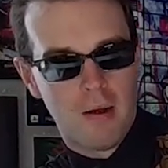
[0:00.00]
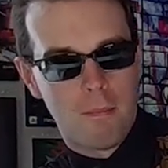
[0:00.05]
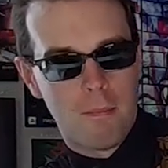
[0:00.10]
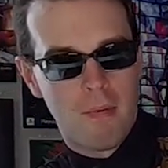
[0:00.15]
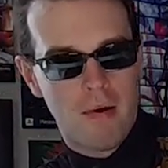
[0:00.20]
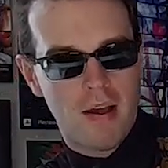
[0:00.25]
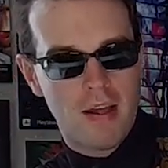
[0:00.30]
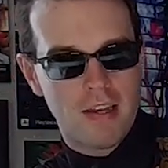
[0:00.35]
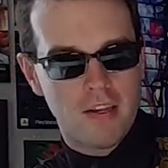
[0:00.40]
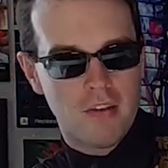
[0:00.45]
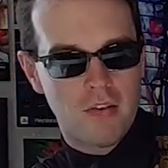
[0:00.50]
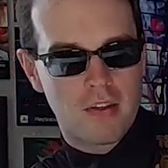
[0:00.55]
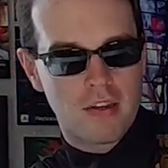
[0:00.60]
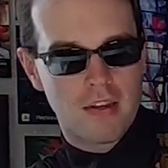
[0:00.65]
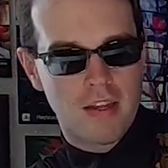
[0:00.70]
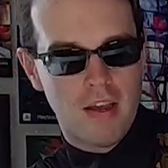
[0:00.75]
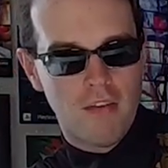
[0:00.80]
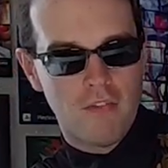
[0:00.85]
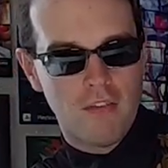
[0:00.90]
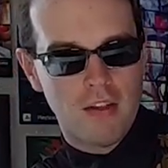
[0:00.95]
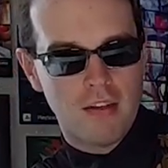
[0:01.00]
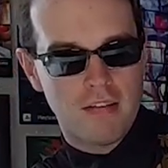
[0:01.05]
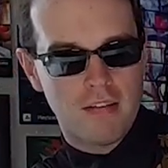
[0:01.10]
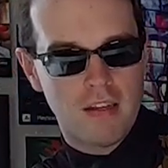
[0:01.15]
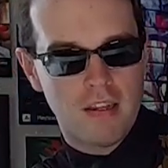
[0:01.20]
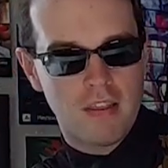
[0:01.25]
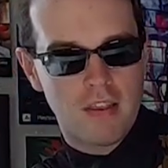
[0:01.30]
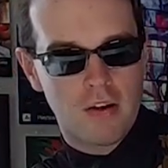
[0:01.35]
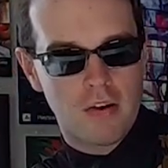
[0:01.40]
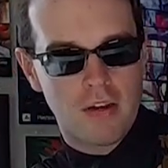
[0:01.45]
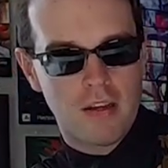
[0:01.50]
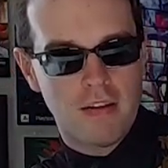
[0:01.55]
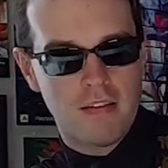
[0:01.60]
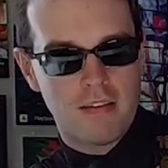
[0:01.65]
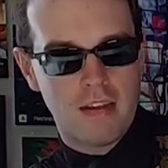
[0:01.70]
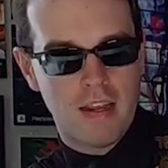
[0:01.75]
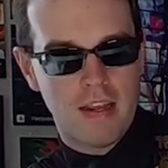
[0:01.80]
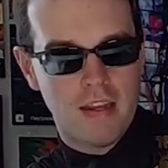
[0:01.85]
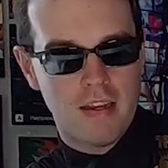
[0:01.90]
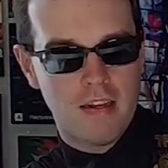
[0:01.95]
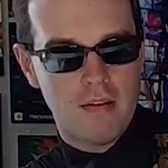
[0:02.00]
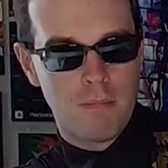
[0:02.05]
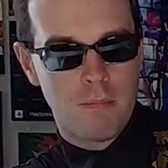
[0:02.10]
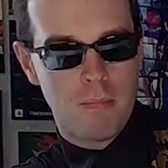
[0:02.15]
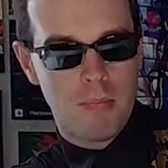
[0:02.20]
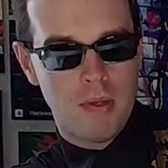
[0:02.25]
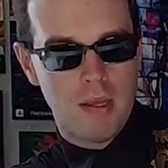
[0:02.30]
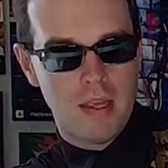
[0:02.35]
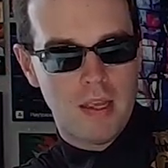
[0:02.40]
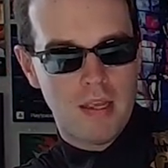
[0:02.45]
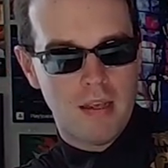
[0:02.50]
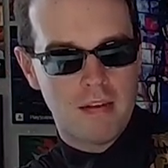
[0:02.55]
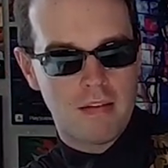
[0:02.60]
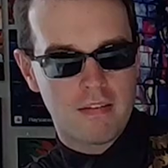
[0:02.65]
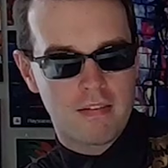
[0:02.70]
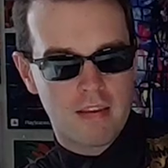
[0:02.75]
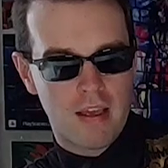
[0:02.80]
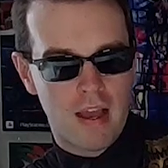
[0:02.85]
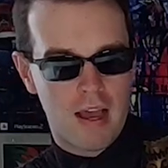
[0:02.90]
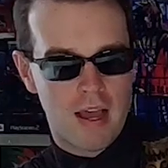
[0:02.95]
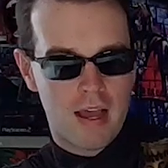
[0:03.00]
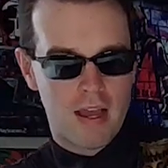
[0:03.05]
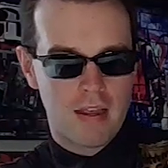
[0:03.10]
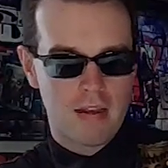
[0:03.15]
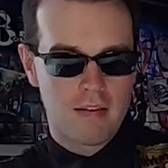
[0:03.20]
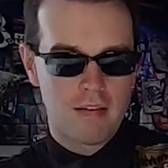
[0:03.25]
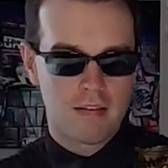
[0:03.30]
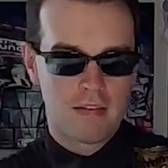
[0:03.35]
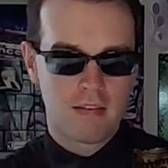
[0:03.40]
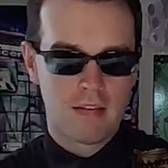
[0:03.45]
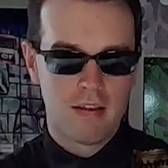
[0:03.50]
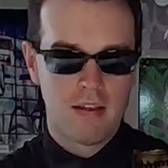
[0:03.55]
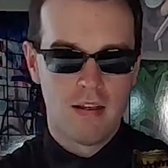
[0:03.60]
But you can definitely see there is a big size